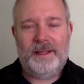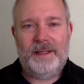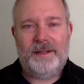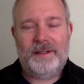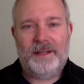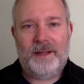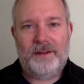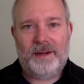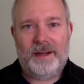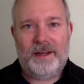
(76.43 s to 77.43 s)
And then there's the
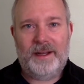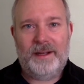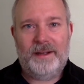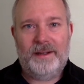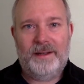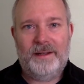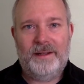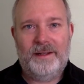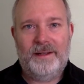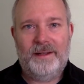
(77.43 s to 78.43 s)
other kind
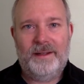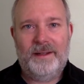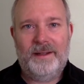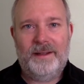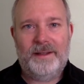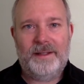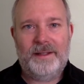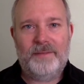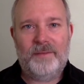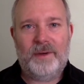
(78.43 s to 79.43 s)

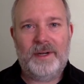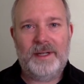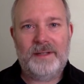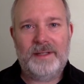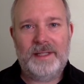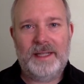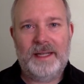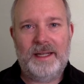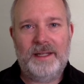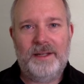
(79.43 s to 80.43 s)
that's more
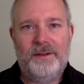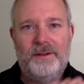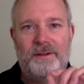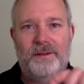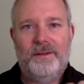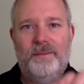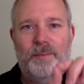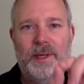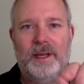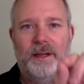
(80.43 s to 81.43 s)
interested in you
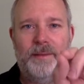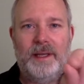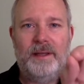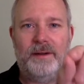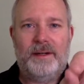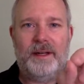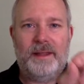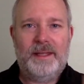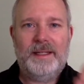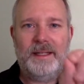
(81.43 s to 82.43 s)
becoming your
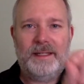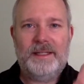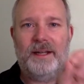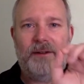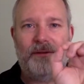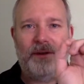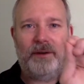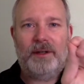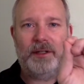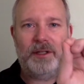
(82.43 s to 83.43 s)
authentic self,
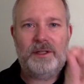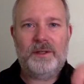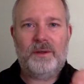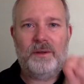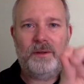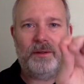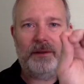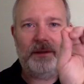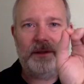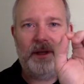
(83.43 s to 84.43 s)
your
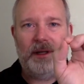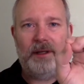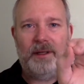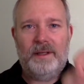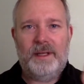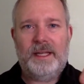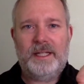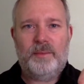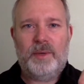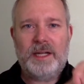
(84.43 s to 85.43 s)
soul's
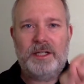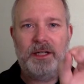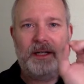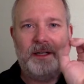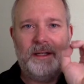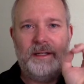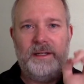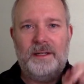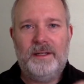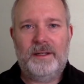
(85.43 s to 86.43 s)
expression,
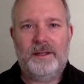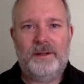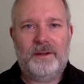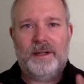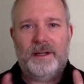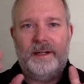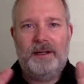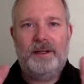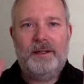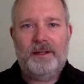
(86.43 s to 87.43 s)
your
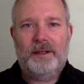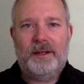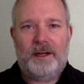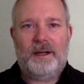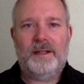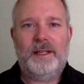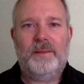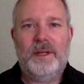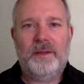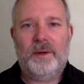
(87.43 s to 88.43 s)
calling,
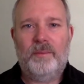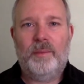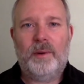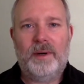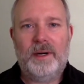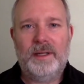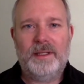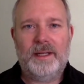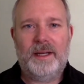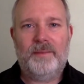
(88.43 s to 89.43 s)
what you were born
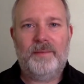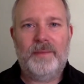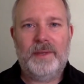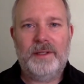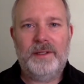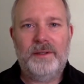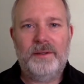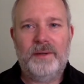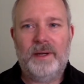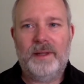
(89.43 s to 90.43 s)
to come
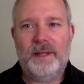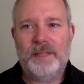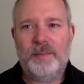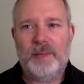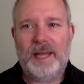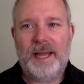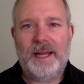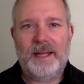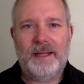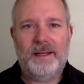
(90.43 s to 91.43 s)
do on this
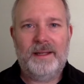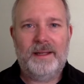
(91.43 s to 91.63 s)
planet.